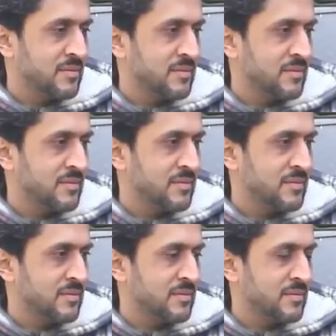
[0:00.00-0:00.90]

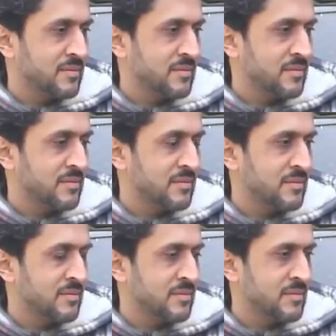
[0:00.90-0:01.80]

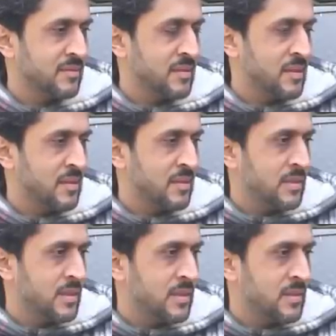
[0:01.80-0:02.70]

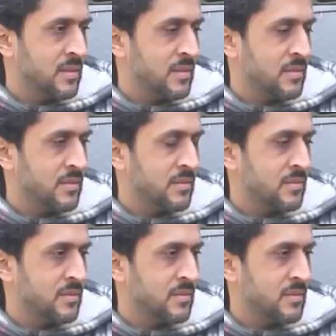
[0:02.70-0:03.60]

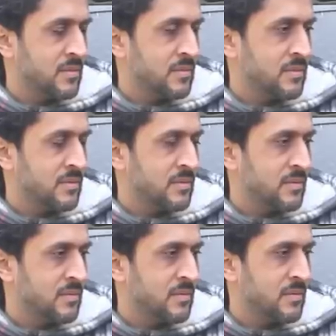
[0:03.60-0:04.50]

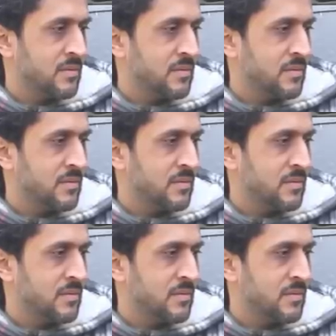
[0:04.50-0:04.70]
This person isn't speaking.